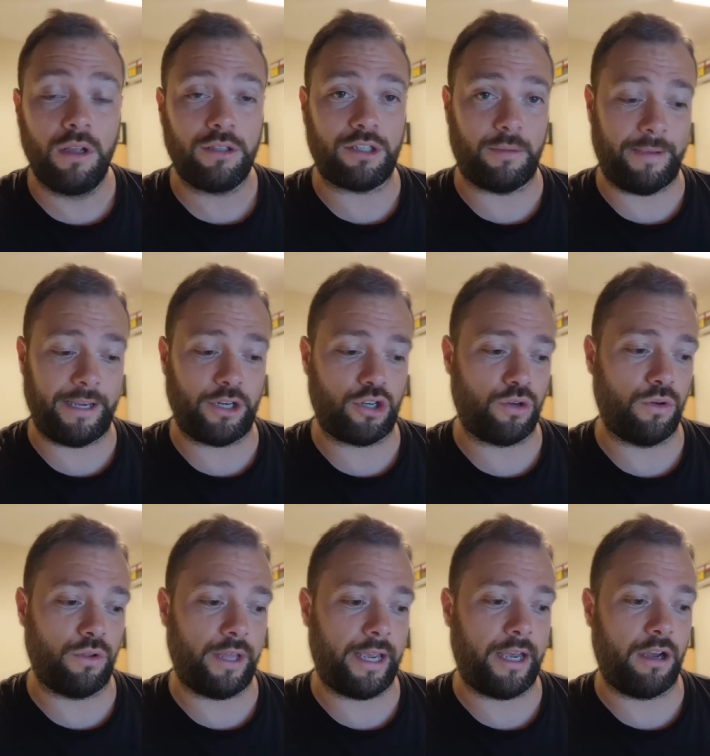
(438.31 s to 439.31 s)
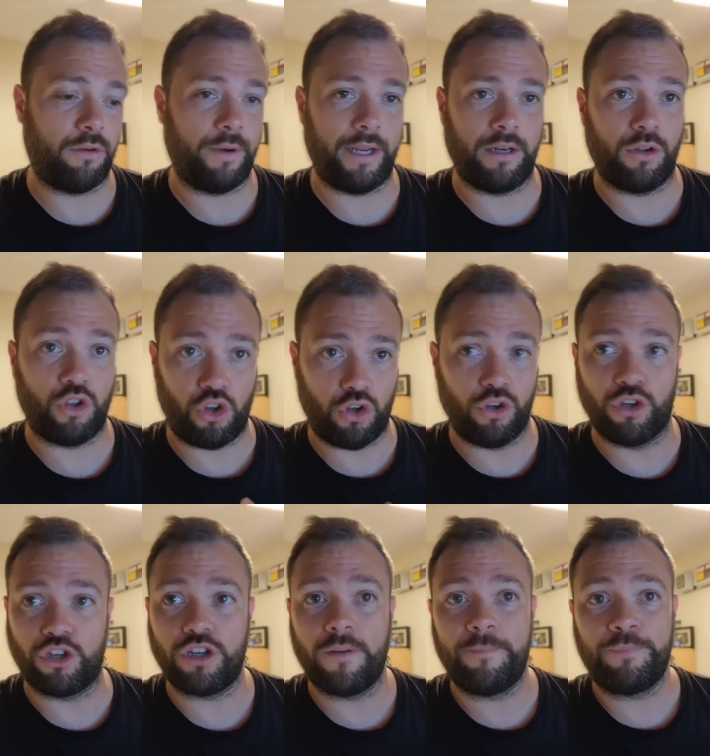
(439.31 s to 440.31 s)
to make sure they are in
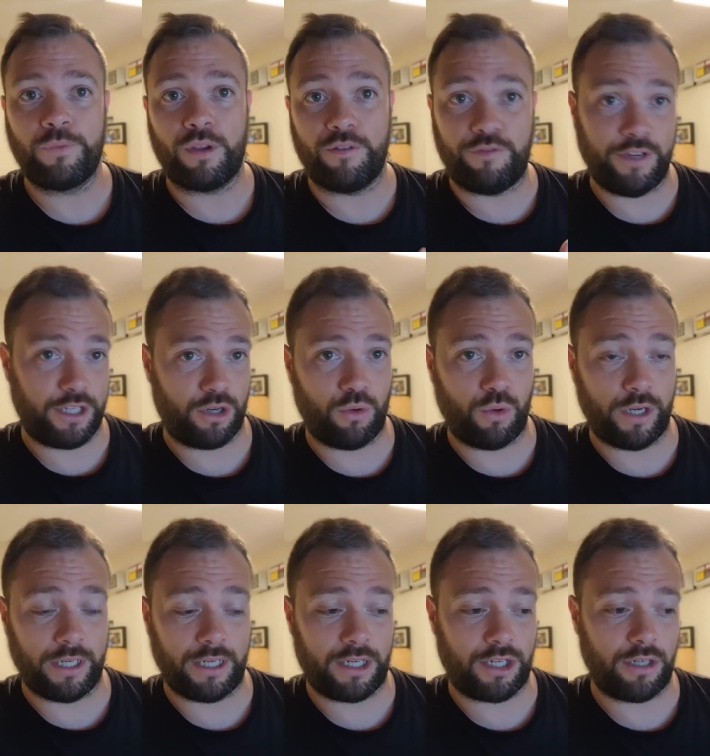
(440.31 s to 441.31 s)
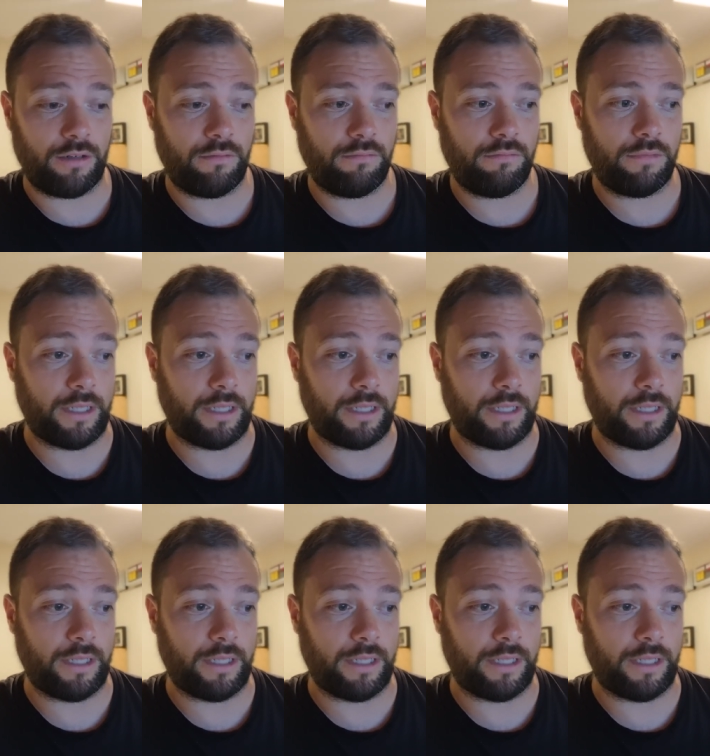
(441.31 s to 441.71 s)
good physical condition.